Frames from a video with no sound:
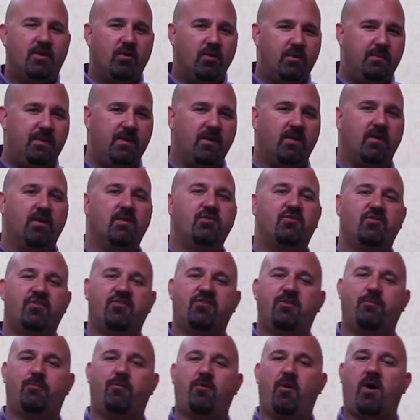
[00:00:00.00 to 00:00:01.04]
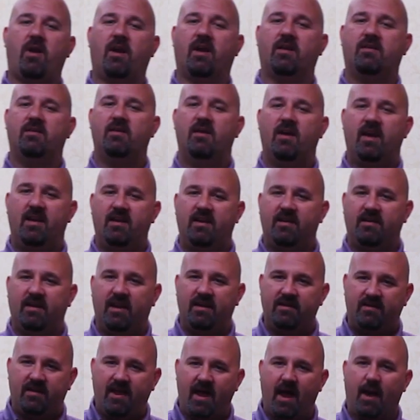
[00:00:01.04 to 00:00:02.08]
Going beyond just the product and
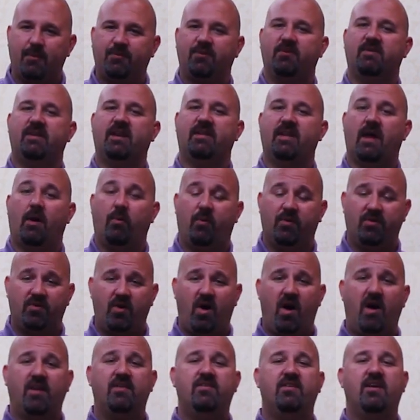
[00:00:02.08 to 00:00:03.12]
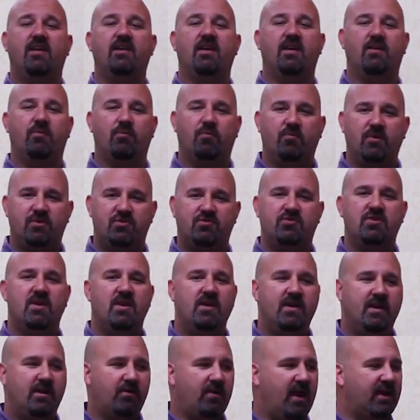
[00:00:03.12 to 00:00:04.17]
encapsulating that with content and rich
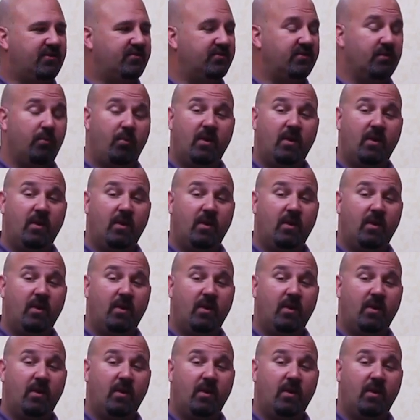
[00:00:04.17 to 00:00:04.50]
interactions.